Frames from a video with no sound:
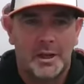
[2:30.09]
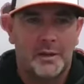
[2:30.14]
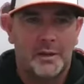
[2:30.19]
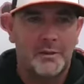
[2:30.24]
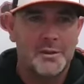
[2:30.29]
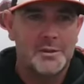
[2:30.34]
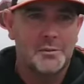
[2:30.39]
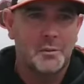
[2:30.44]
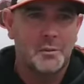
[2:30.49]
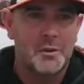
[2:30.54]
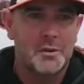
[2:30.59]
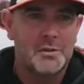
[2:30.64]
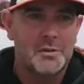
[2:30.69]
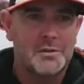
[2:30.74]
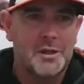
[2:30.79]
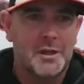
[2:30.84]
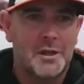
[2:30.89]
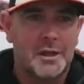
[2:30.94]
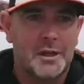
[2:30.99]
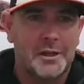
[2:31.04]
And this
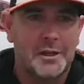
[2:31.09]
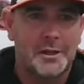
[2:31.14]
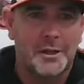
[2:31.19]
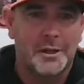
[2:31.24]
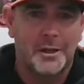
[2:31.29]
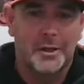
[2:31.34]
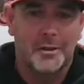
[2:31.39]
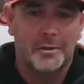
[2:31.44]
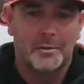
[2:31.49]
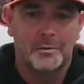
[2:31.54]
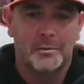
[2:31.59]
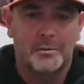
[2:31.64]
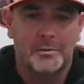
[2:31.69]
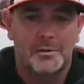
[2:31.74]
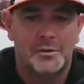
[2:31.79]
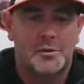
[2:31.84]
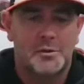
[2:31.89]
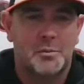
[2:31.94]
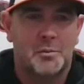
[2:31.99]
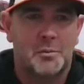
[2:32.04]
was you
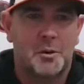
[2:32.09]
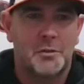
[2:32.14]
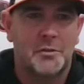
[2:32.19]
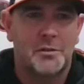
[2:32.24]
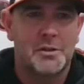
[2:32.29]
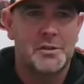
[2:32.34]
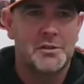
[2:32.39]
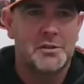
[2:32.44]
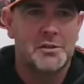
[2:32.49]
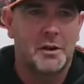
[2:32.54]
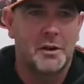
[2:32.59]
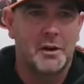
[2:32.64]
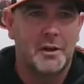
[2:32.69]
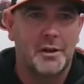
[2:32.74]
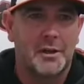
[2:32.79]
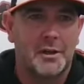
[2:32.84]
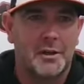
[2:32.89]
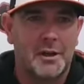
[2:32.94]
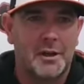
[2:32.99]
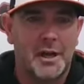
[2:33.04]
should put this
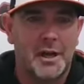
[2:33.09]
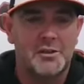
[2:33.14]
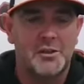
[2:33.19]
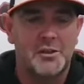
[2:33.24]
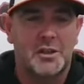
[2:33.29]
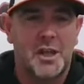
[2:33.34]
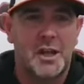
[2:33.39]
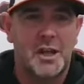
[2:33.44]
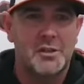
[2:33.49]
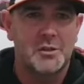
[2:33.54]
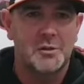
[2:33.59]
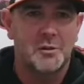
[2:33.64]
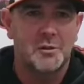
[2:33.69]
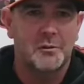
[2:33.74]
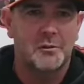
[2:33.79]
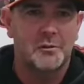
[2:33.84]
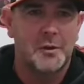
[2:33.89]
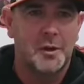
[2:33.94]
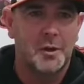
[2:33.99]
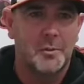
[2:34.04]
on a educational
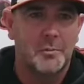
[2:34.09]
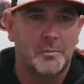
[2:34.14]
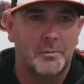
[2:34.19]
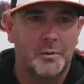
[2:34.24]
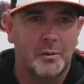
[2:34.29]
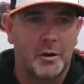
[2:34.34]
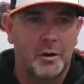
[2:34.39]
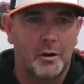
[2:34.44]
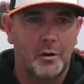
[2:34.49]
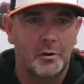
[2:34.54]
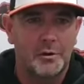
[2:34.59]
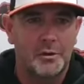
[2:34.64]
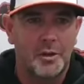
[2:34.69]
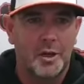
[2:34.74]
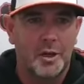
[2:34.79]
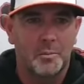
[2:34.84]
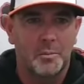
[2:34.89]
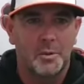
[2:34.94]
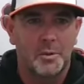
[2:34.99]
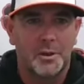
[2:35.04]
film for all
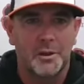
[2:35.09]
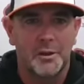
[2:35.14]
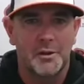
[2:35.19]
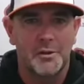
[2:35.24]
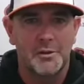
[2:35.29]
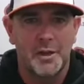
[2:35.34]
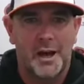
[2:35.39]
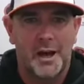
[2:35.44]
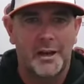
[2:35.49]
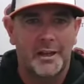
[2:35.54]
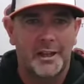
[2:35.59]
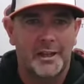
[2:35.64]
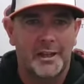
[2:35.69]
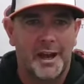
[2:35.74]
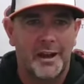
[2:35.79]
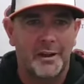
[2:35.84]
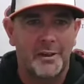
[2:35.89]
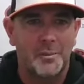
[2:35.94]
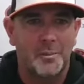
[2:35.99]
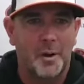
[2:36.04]
young players on how to get
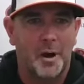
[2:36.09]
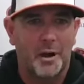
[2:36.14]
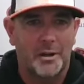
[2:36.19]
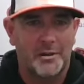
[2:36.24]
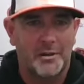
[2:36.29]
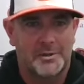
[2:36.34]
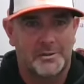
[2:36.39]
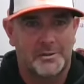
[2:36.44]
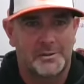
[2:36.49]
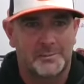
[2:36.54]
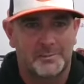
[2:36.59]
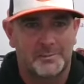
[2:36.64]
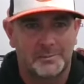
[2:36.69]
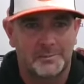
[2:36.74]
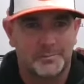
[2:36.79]
out of the box.